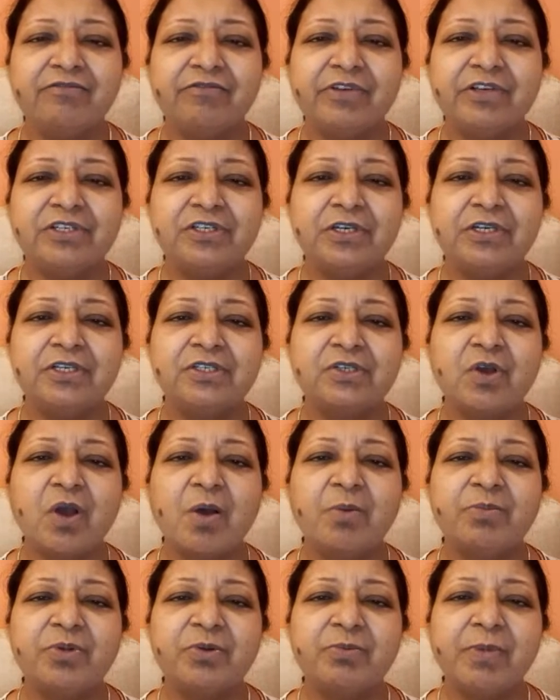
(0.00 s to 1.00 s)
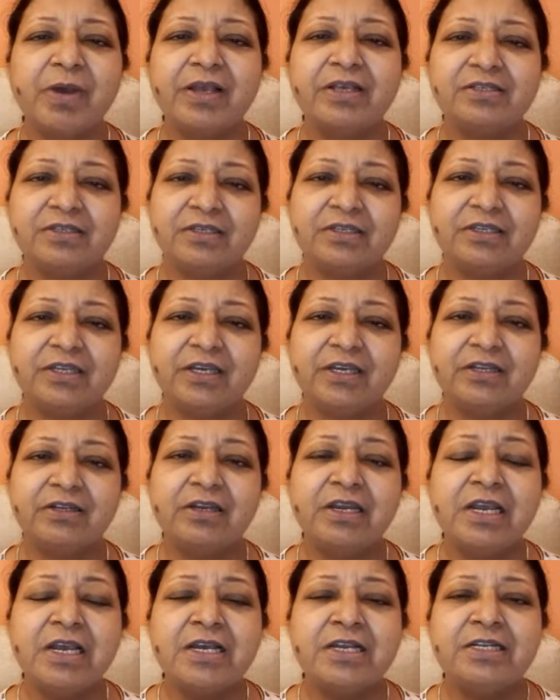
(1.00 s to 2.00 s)
which is compromising their
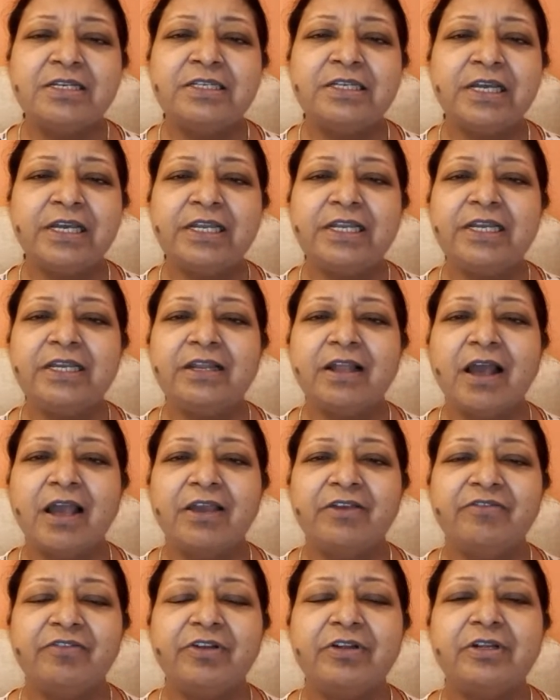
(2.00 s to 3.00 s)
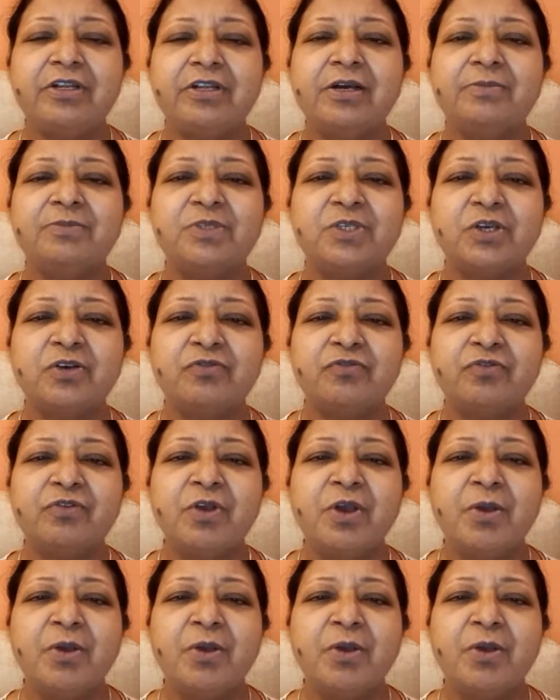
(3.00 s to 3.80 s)
daily life in terms of